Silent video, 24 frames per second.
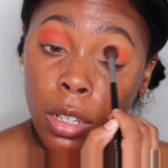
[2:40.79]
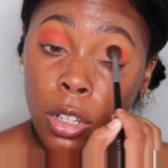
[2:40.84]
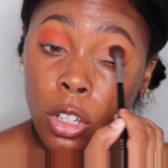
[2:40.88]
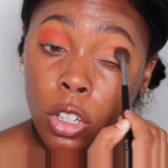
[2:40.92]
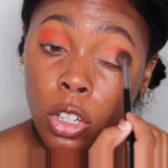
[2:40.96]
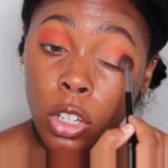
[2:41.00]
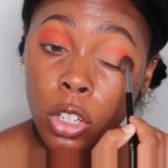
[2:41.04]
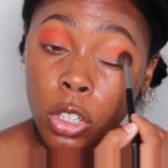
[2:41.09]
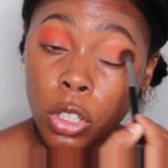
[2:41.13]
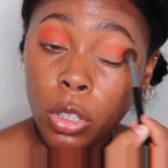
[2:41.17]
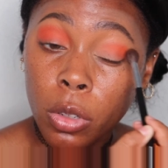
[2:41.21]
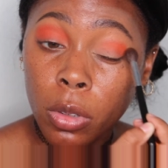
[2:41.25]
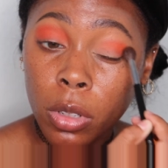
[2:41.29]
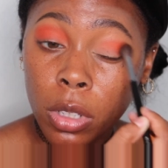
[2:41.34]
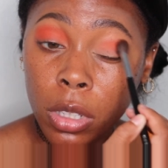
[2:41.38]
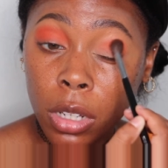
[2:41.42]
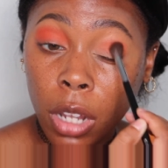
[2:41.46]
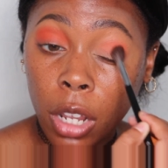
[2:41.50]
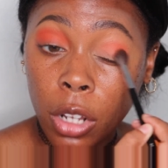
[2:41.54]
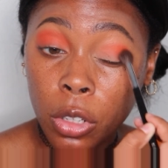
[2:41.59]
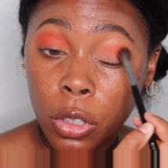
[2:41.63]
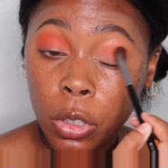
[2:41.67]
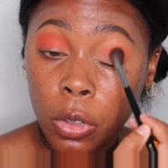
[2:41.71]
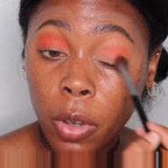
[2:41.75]
just so it's
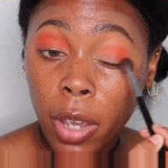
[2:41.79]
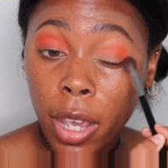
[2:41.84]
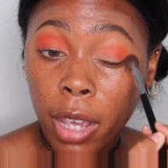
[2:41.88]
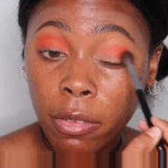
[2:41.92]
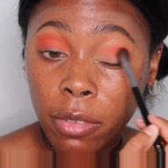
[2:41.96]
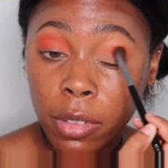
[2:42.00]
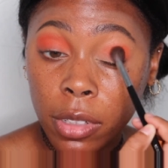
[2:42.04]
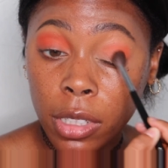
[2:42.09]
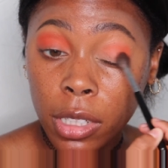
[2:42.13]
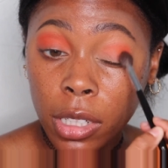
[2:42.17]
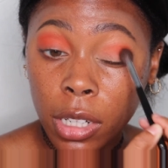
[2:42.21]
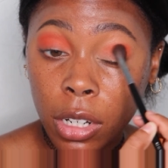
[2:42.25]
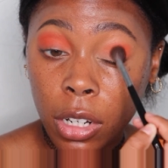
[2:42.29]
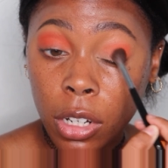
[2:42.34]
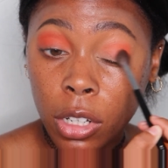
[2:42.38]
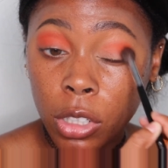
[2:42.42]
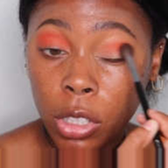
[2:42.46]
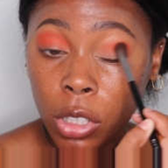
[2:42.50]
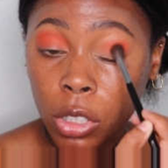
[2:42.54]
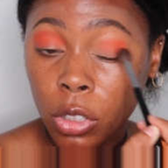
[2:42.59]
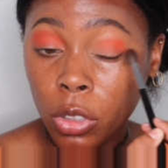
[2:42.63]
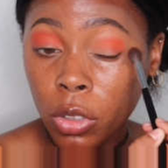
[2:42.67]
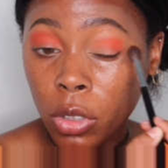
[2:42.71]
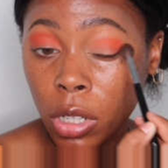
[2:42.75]
not too heavily
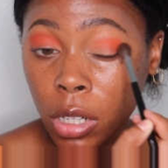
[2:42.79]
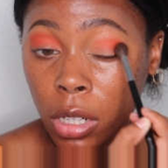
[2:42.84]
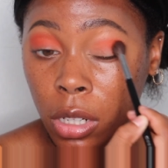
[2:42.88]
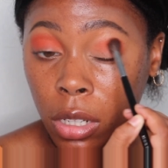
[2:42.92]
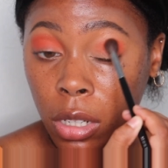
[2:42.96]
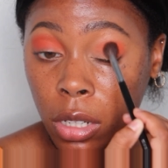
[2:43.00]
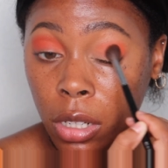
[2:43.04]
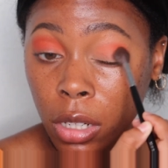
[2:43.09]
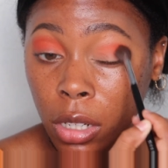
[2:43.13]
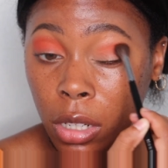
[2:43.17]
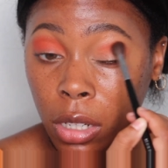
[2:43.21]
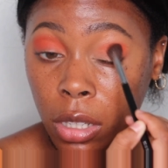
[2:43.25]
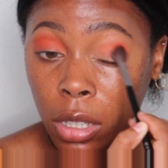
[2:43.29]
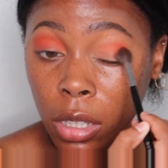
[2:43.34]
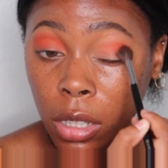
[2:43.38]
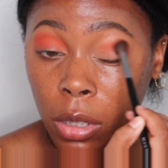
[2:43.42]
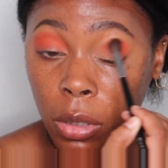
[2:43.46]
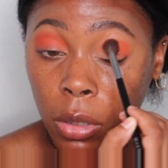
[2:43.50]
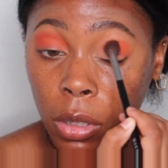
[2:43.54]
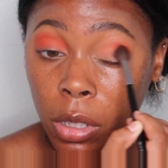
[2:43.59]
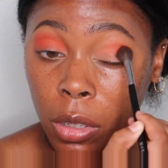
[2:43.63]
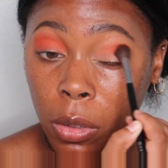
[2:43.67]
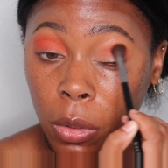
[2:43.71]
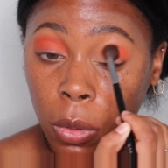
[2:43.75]
concentrated in
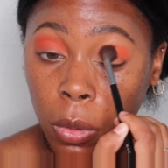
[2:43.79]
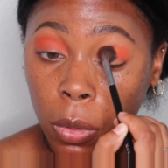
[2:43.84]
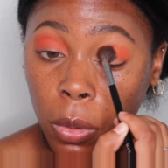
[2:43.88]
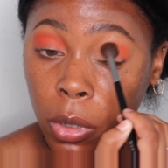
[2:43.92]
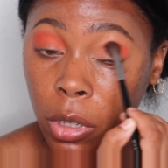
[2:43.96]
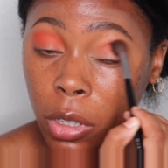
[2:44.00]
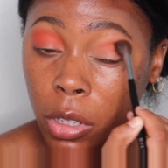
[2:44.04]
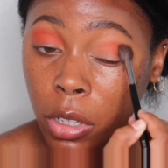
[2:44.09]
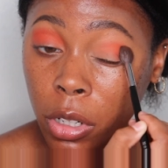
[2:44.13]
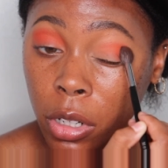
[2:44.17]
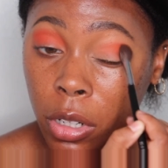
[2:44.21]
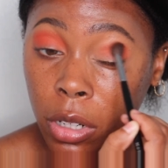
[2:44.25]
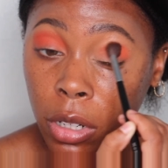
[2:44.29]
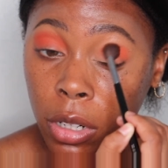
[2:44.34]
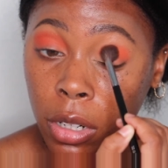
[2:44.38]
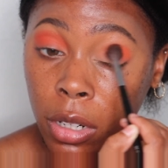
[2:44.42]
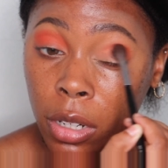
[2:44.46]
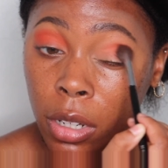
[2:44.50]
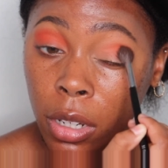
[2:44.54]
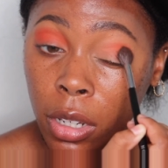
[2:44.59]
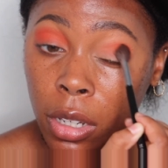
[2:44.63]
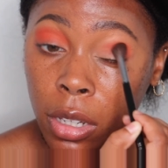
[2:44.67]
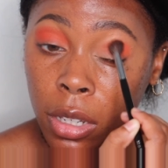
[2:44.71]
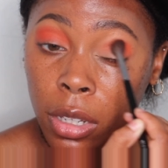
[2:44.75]
the inner corner,
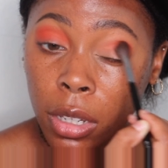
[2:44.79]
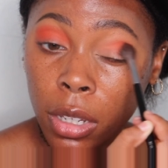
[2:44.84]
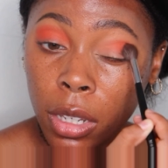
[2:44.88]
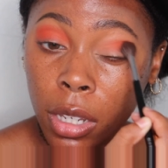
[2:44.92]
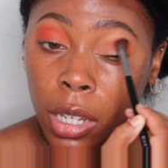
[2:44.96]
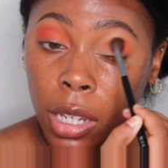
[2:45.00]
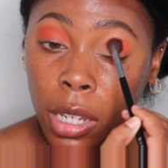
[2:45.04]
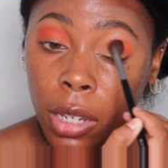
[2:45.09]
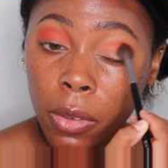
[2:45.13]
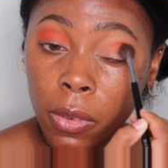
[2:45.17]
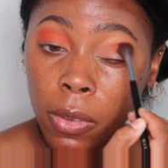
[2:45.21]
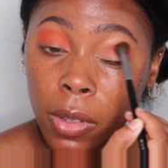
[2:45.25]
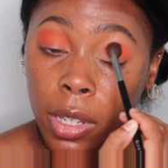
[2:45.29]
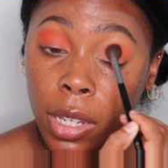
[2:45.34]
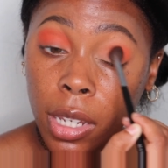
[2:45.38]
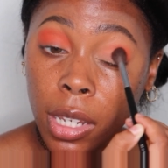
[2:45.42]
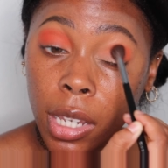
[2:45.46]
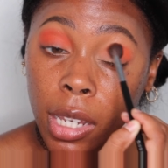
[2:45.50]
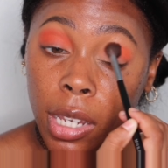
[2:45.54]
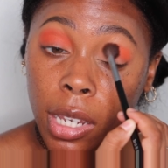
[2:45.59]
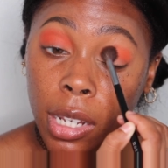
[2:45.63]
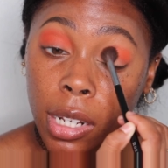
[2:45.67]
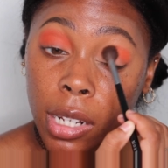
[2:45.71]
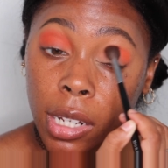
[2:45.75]
and
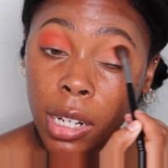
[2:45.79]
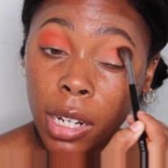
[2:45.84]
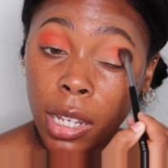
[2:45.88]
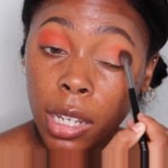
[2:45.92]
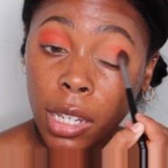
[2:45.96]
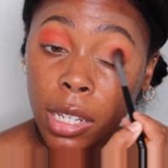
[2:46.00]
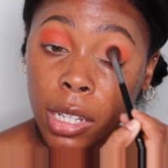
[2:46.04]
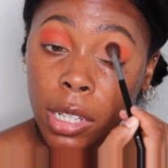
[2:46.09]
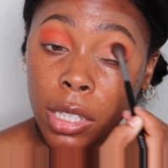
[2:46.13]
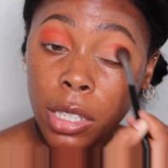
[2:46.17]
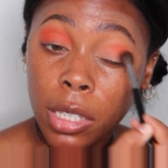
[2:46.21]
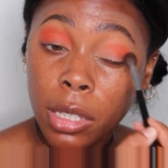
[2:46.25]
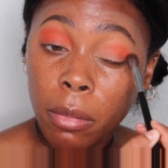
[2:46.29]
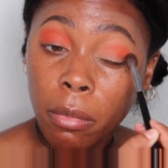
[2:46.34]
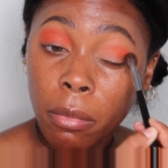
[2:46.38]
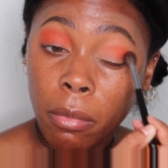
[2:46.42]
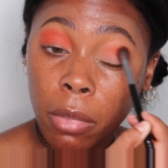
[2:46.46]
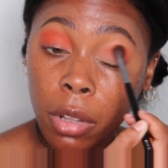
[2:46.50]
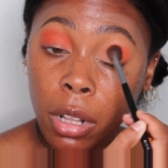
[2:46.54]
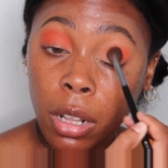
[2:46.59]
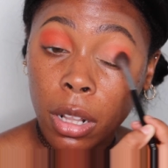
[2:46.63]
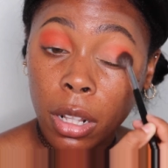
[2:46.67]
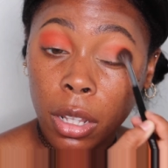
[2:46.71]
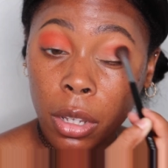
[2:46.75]
get a nice
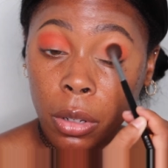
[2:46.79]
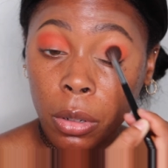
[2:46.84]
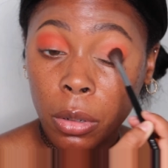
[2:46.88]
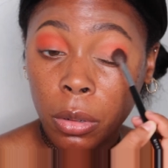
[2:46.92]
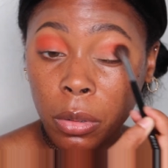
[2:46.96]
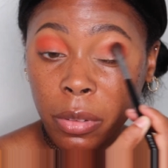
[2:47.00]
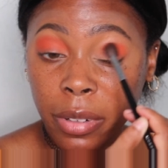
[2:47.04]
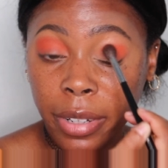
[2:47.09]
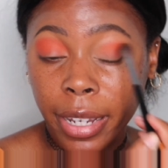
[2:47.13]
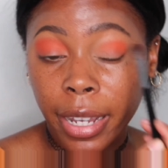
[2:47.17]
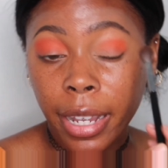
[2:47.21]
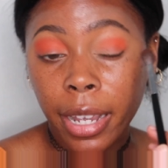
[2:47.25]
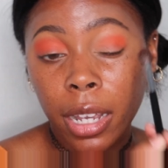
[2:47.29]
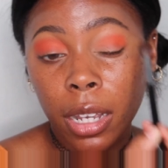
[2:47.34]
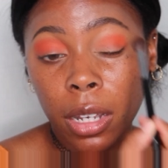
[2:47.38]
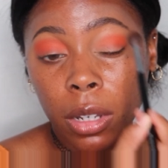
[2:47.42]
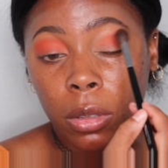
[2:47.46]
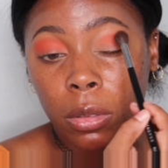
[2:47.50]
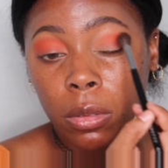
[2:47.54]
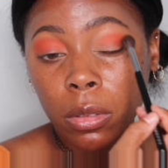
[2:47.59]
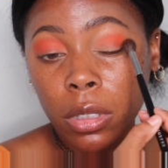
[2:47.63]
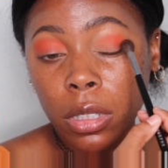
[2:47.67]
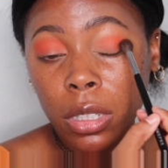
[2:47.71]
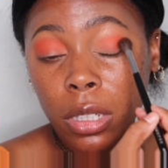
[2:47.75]
blown
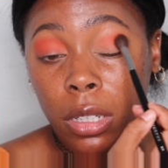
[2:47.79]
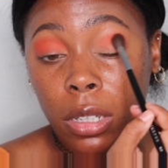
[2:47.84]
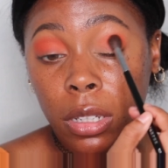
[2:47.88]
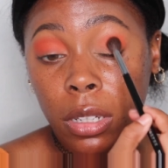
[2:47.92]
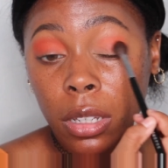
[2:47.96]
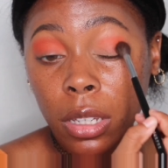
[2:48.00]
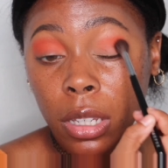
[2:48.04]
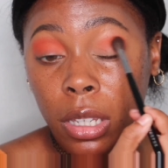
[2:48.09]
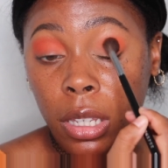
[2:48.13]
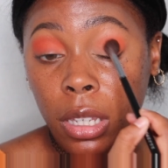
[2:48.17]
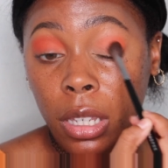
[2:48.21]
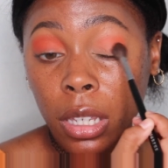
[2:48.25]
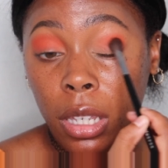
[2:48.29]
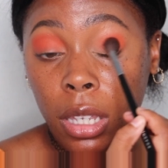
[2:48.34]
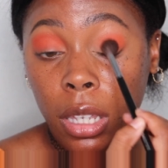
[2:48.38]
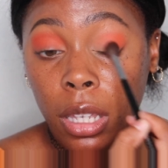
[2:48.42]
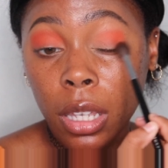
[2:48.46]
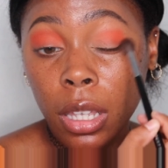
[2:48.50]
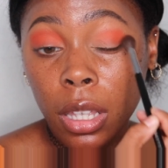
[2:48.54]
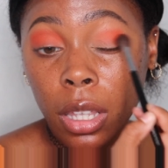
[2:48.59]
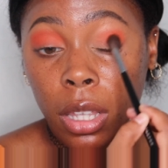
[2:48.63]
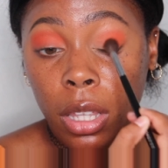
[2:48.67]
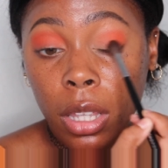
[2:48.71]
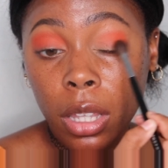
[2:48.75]
out
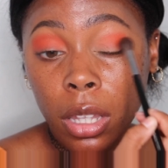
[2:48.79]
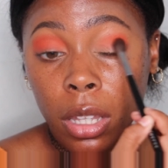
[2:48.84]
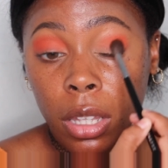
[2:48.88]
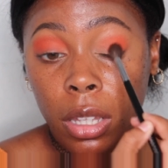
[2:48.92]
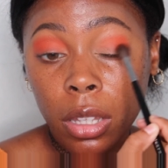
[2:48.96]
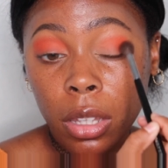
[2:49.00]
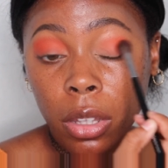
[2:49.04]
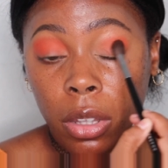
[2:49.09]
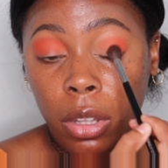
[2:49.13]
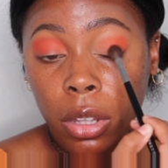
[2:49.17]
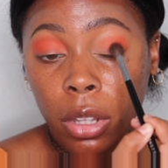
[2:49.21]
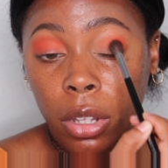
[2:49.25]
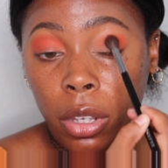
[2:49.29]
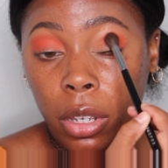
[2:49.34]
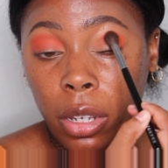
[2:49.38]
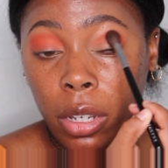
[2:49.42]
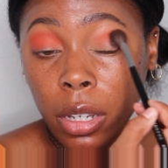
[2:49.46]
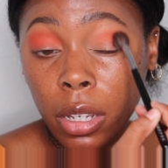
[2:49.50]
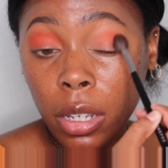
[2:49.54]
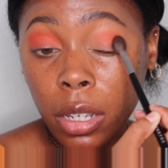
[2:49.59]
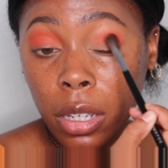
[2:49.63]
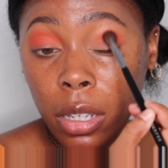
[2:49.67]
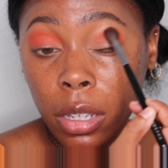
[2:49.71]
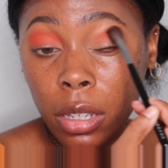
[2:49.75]

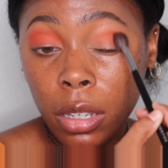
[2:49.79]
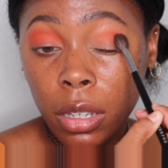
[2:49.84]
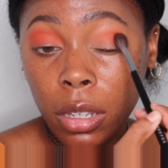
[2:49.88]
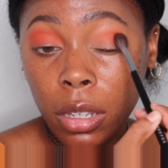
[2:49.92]
look.